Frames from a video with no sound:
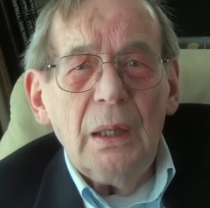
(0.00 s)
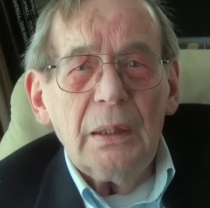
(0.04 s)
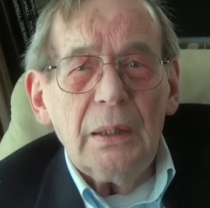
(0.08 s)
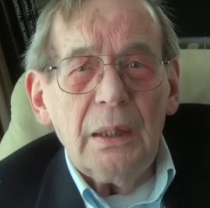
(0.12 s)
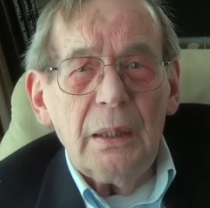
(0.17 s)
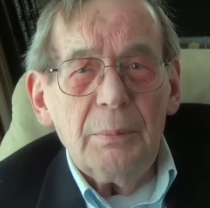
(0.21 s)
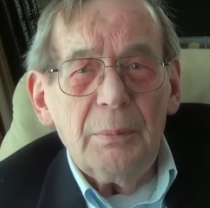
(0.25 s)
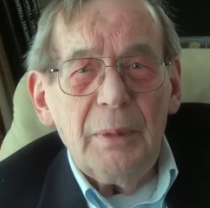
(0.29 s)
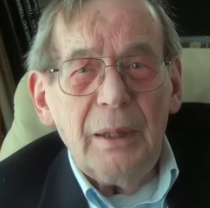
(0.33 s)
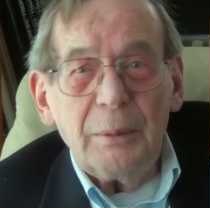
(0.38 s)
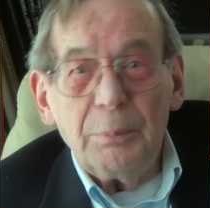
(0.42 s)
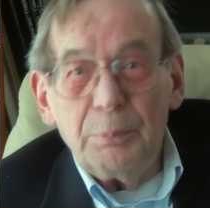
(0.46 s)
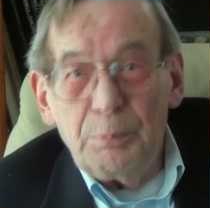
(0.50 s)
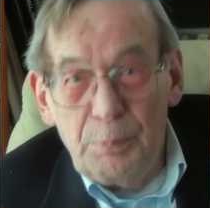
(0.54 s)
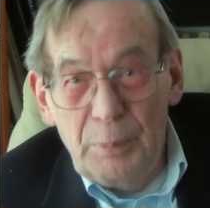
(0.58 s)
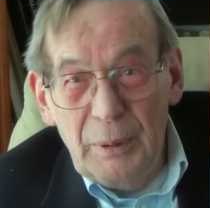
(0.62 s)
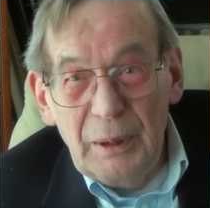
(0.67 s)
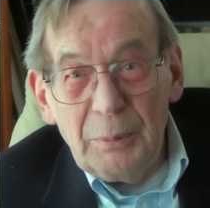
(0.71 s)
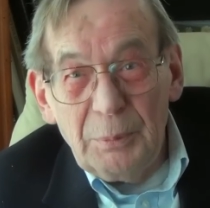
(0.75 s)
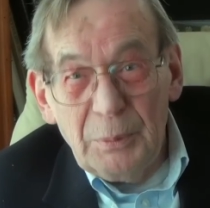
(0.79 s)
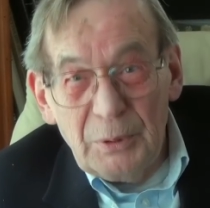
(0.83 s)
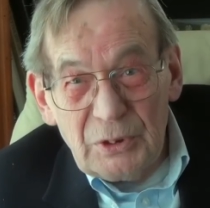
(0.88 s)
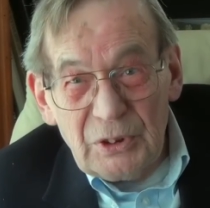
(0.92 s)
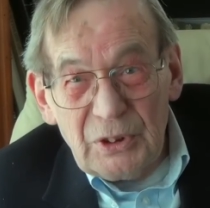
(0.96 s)
They make
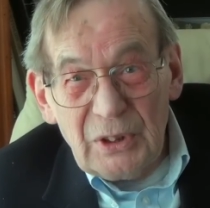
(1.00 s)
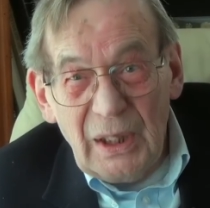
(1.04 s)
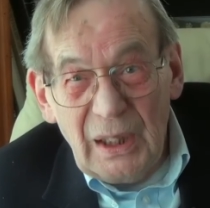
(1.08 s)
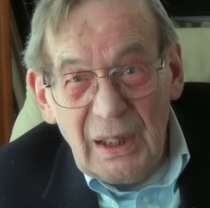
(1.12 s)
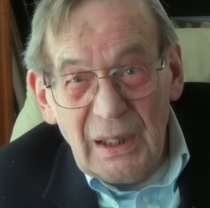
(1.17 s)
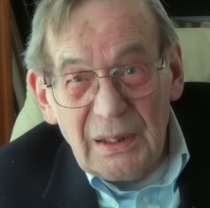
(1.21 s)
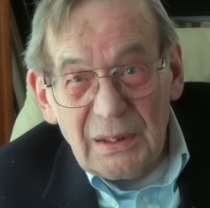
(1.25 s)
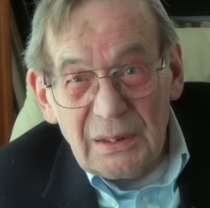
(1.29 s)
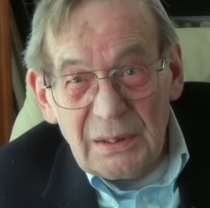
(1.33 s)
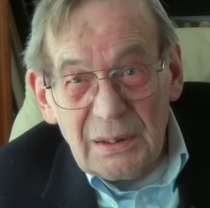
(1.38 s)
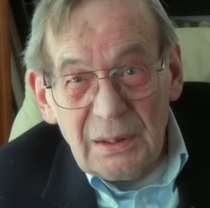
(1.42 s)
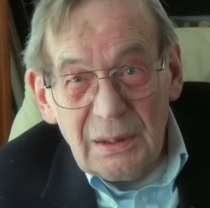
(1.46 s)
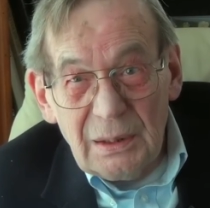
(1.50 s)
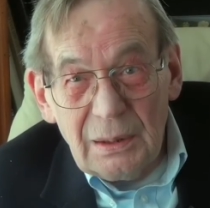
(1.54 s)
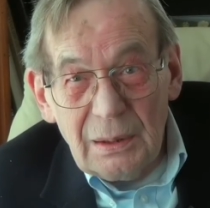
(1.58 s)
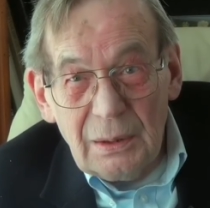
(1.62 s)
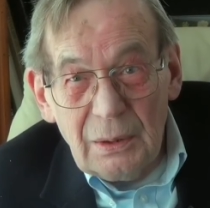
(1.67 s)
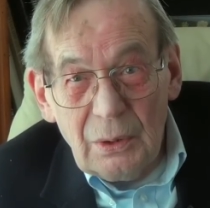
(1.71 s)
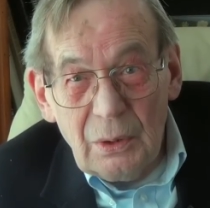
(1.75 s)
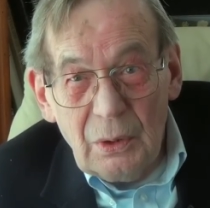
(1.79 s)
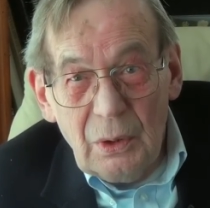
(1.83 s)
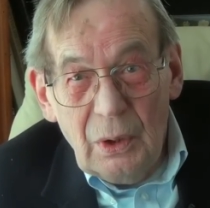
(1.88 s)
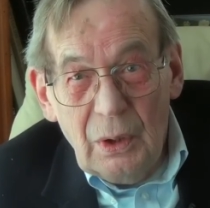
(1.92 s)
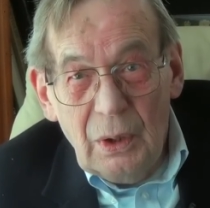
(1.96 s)
big mistakes.
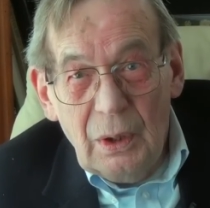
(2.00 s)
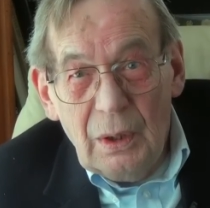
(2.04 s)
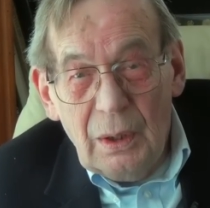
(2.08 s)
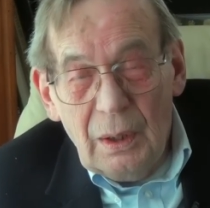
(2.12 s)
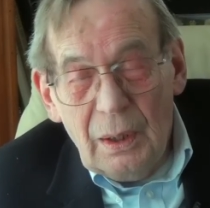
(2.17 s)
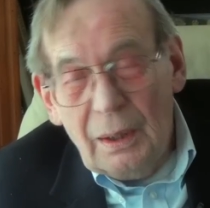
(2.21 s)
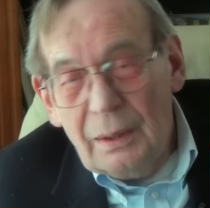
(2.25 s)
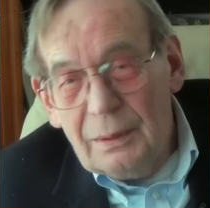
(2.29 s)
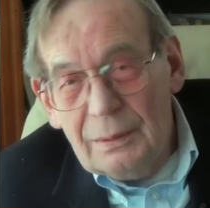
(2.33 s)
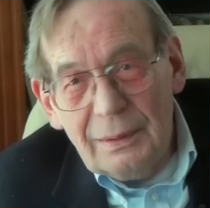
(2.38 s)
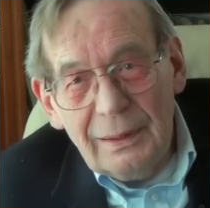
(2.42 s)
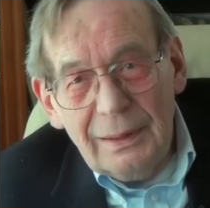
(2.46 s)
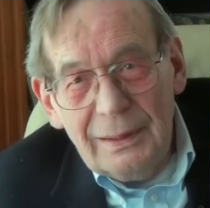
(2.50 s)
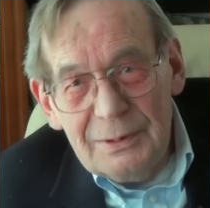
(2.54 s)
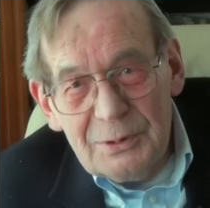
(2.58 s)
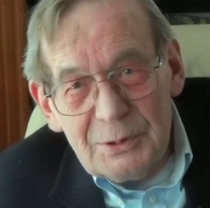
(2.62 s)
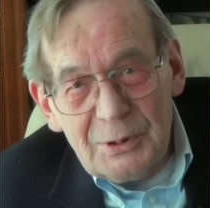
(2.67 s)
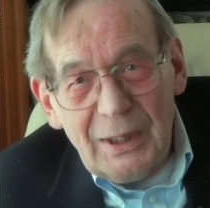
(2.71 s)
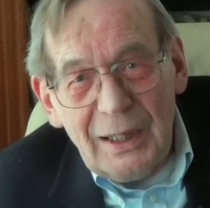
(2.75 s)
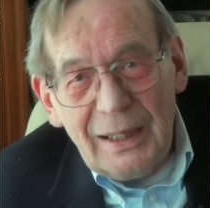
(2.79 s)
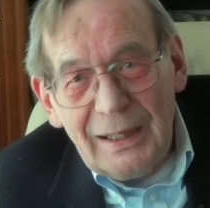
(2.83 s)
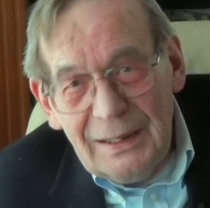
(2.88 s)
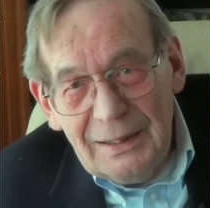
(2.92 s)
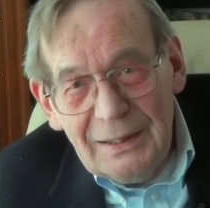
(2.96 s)
And
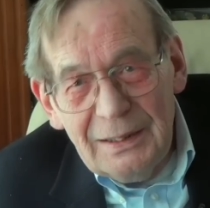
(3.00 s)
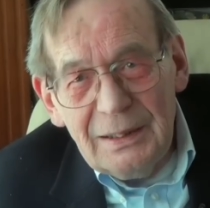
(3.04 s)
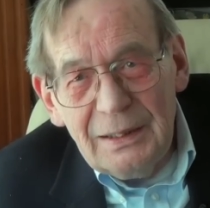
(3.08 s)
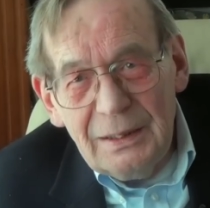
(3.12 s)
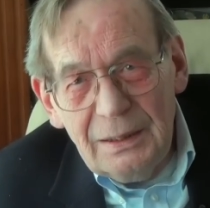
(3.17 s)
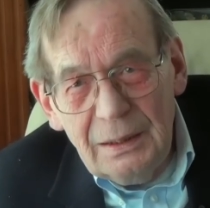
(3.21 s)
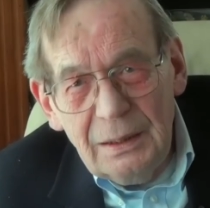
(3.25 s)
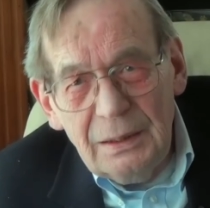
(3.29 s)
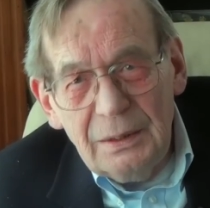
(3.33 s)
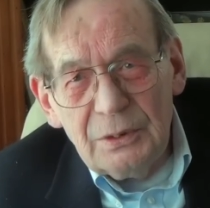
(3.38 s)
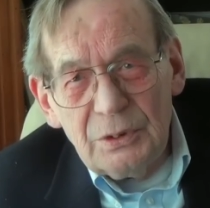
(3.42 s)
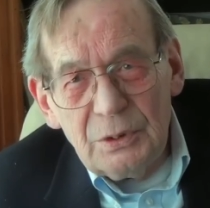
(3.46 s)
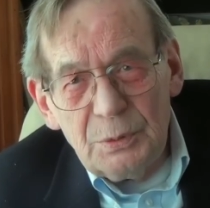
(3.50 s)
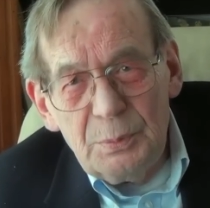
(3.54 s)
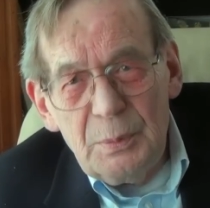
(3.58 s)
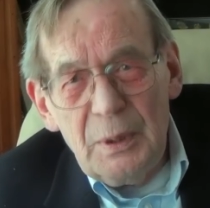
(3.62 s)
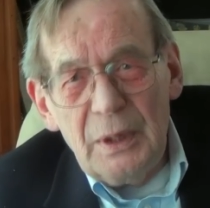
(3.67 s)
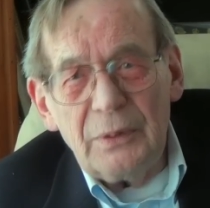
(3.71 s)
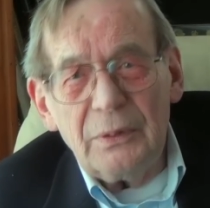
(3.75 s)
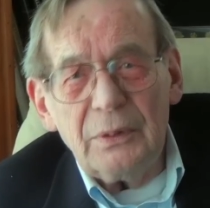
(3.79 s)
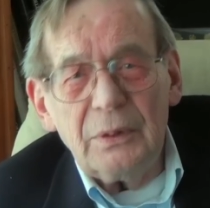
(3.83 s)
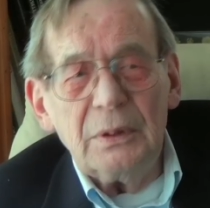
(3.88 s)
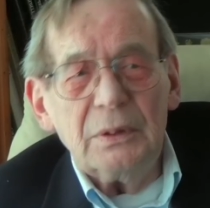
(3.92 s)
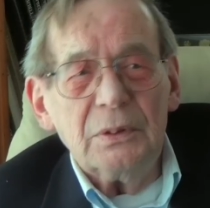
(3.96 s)
he's got in his
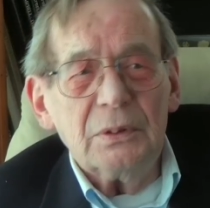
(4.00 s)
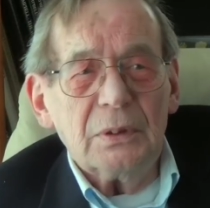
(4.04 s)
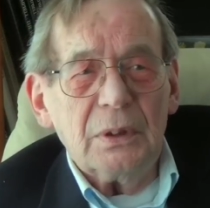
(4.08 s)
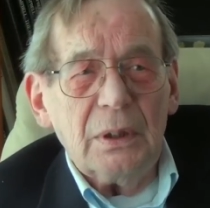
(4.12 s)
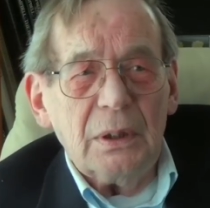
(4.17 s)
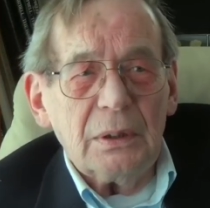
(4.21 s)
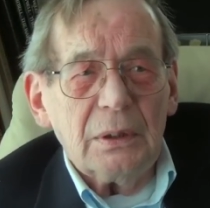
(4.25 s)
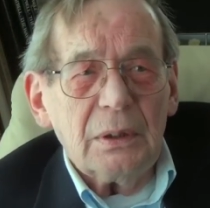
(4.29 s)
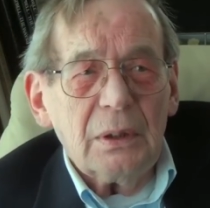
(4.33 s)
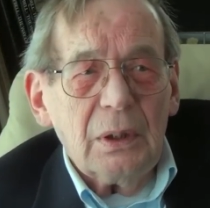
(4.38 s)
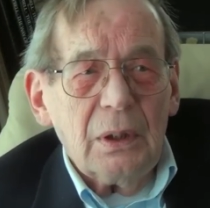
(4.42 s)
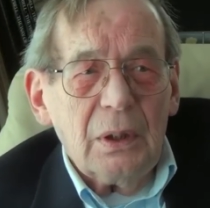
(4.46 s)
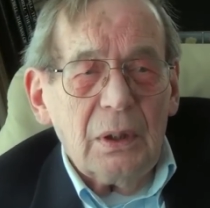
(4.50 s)
myth, he's got